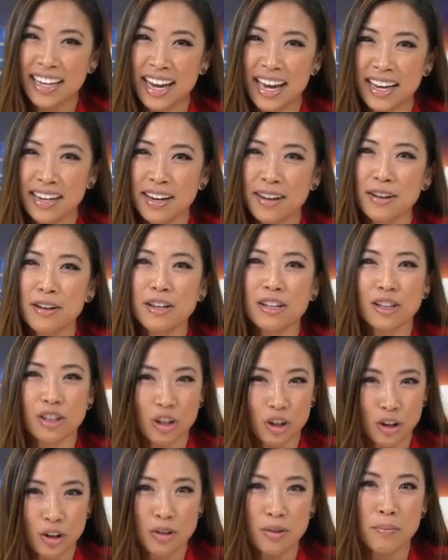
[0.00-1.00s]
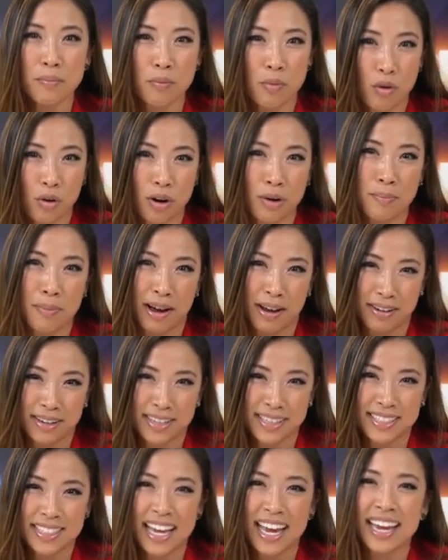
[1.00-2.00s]
Again, learn more
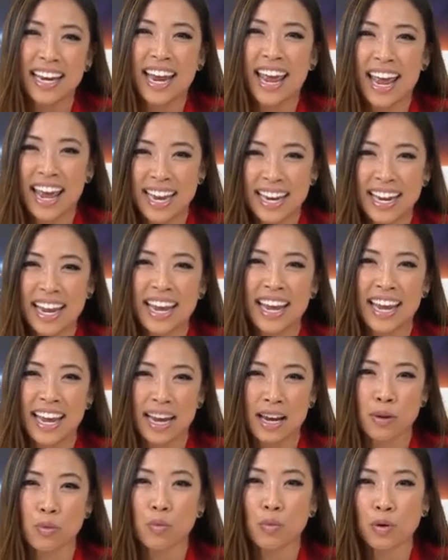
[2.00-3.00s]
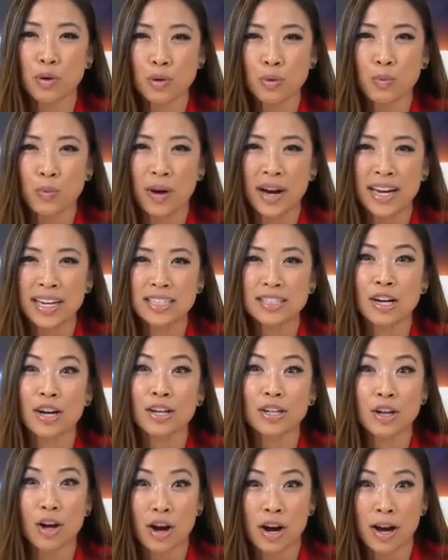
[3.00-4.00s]
about us at
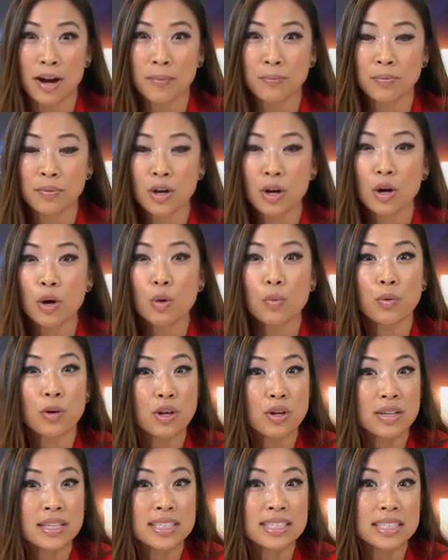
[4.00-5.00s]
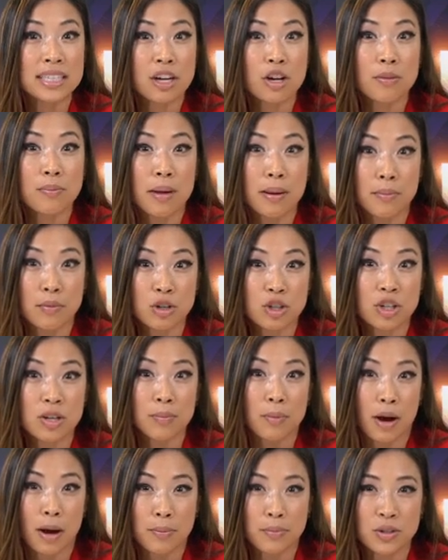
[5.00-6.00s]
NAAWorldwide.com, where you could see our
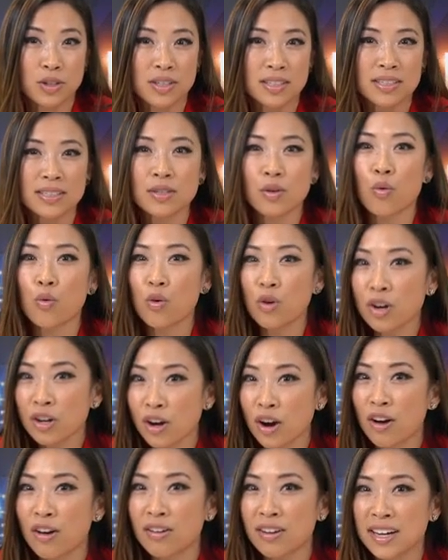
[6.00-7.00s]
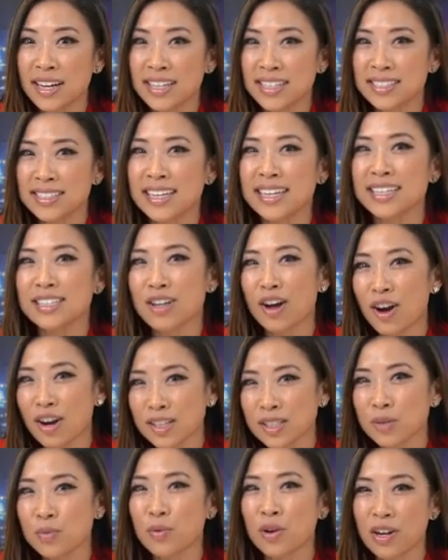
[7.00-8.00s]
membership options or call us and
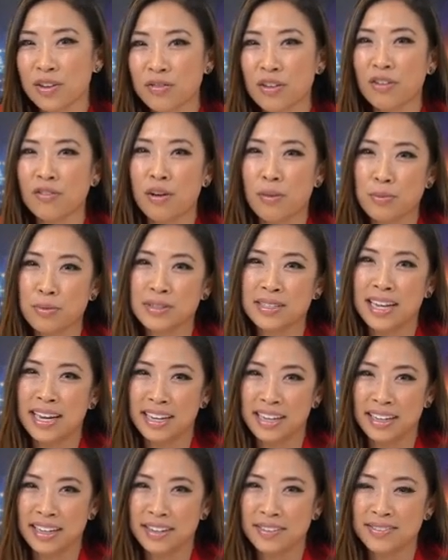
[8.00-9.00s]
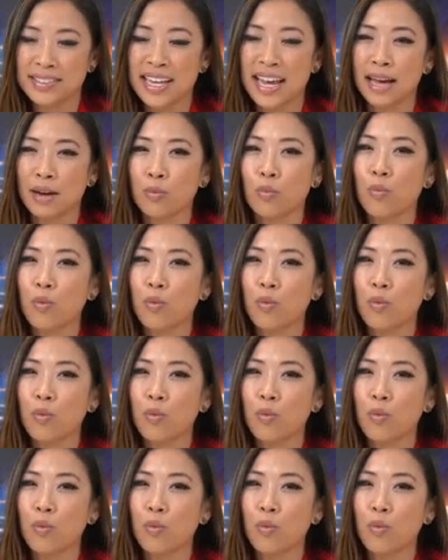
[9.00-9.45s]
talk to one of our representatives